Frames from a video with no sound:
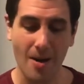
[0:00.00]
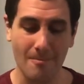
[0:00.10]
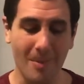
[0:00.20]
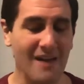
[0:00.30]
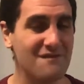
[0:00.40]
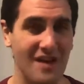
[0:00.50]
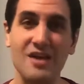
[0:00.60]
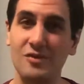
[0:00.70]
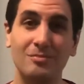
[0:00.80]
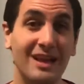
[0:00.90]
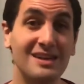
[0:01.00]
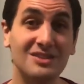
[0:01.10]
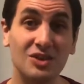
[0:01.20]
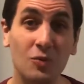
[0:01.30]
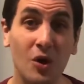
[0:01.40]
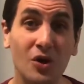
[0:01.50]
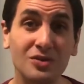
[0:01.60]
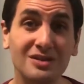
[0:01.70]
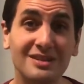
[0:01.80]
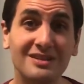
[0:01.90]
my favorite place in the
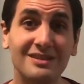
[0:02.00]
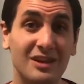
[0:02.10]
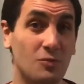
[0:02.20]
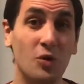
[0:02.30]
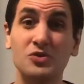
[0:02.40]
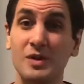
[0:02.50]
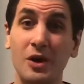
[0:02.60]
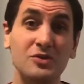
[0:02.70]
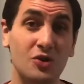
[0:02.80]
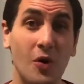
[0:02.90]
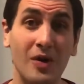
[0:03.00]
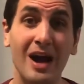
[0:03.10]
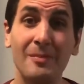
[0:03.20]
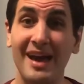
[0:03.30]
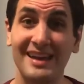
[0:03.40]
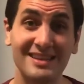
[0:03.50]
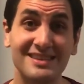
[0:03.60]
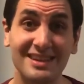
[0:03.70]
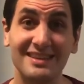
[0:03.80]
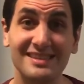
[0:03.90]
world, it was when I was growing up and it
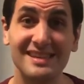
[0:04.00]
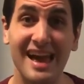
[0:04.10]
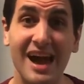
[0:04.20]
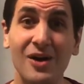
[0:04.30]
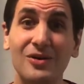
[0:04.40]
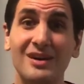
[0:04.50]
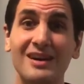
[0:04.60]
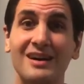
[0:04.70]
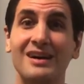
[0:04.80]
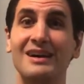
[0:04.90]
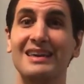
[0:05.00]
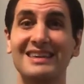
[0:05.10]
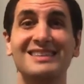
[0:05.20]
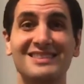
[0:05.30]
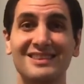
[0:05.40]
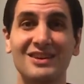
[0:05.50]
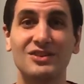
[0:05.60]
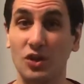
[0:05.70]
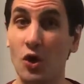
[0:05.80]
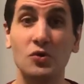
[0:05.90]
still is now, is
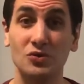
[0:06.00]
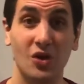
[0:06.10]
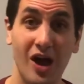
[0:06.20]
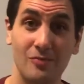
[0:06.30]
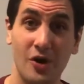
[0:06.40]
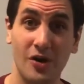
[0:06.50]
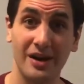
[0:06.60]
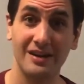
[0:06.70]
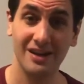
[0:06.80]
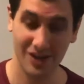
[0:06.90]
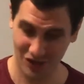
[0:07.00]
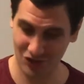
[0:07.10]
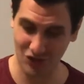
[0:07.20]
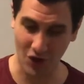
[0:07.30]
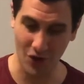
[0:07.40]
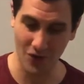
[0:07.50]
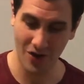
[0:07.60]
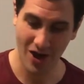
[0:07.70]
the local library. So